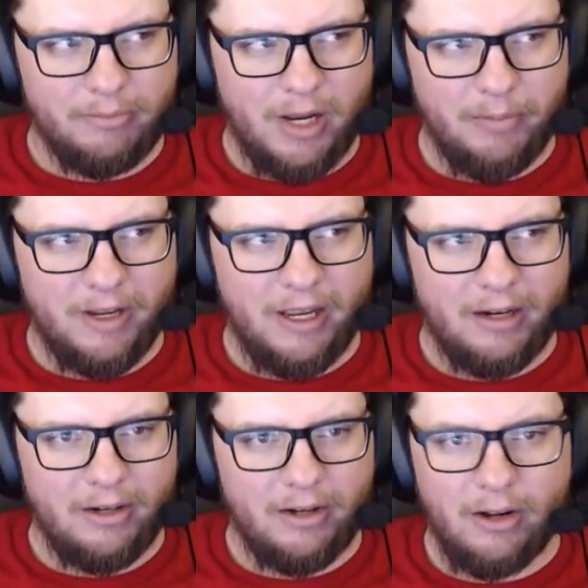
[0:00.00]

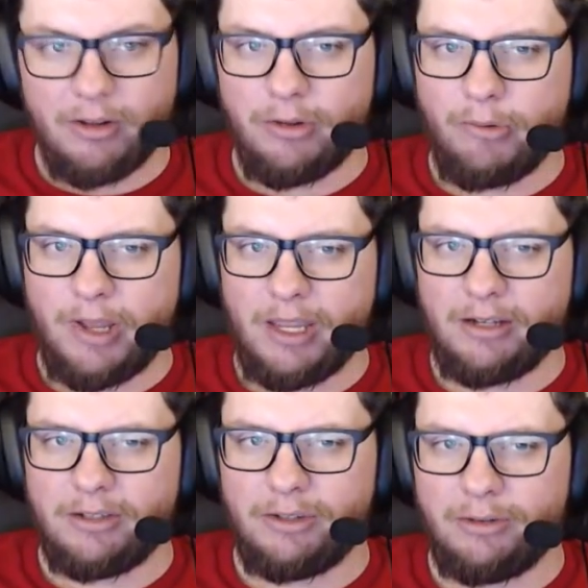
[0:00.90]
propaganda all the way
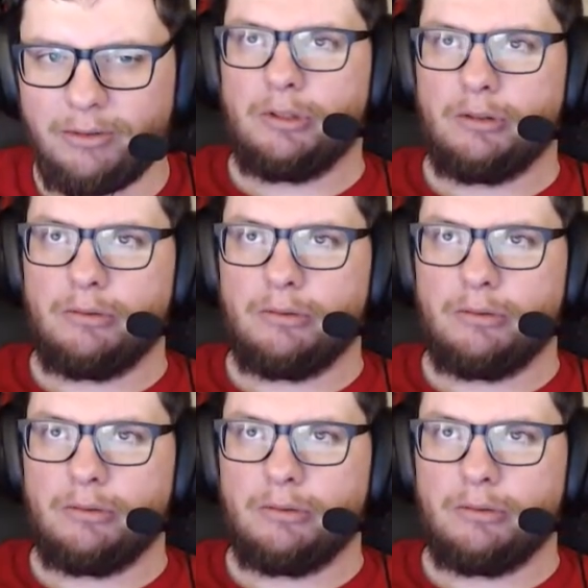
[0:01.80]
to